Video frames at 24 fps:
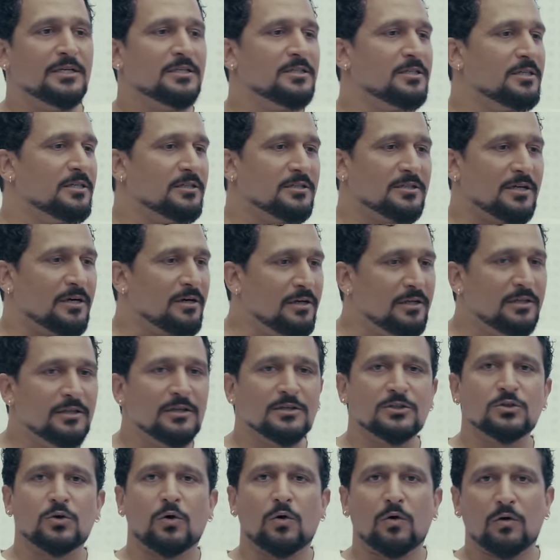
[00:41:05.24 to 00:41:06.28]
Let's say suddenly
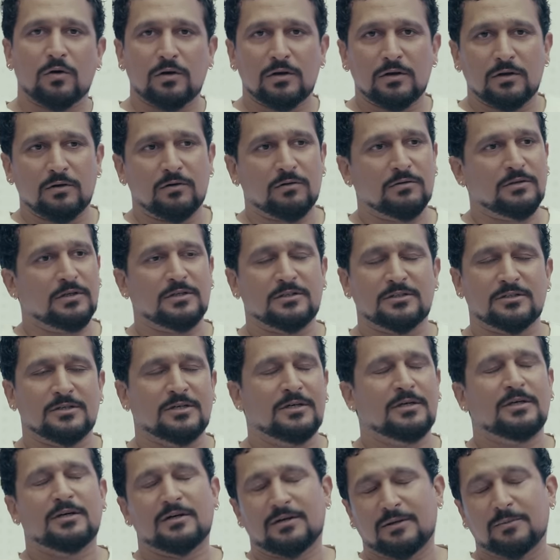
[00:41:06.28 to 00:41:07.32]
there's oil or there's,
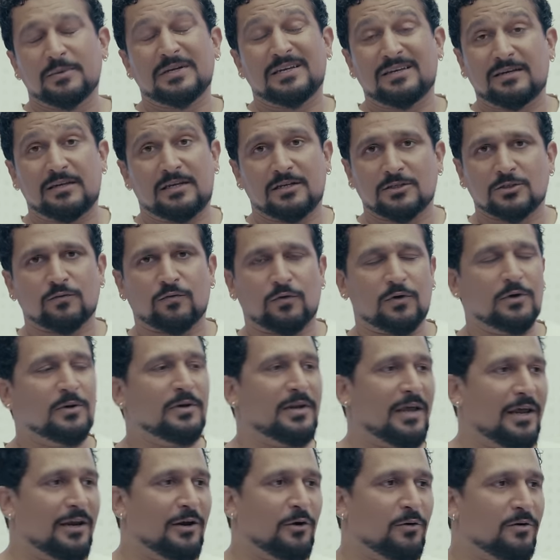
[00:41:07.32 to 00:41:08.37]
I mean, in case of oil,
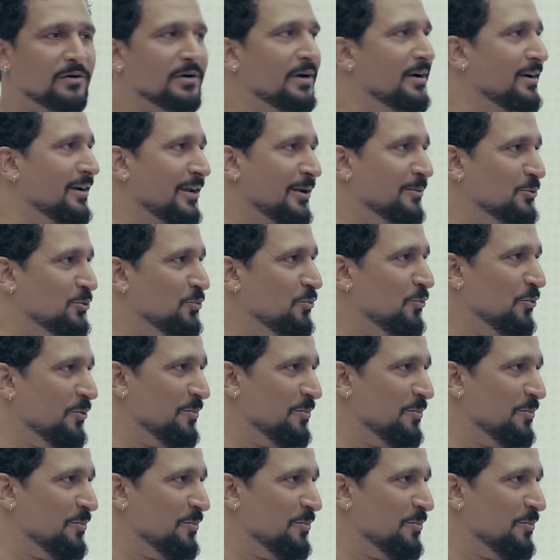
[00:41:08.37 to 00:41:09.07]
nine or 10 times you